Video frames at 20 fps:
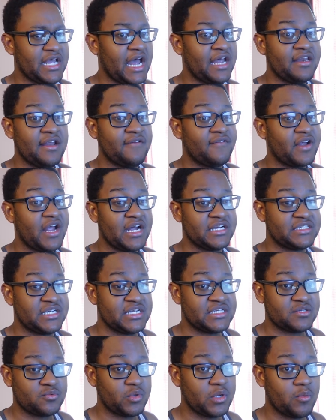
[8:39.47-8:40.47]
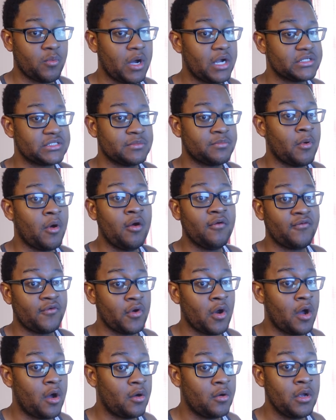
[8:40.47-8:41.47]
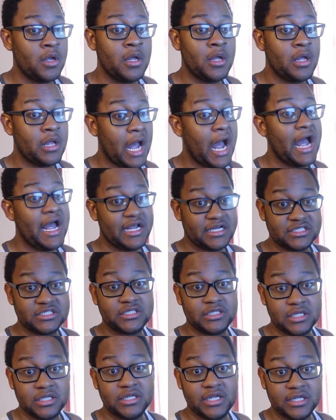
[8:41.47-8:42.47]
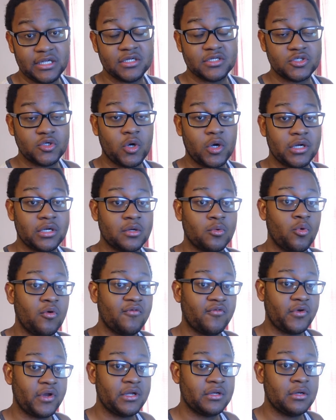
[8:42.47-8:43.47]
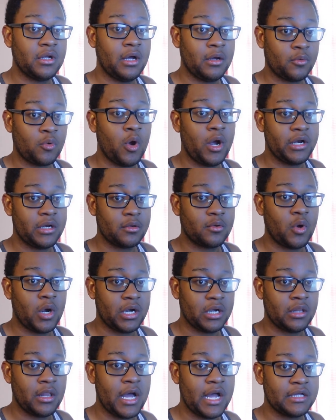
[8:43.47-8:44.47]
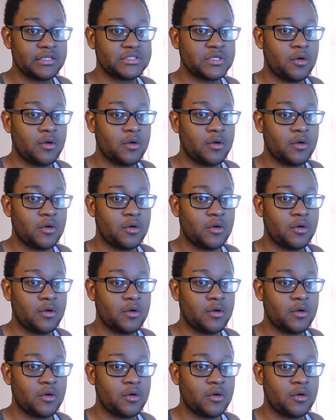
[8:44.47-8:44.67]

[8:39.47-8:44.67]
I never got a chance to rewatch it. But overall, I actually did enjoy the Wolverine quite a lot.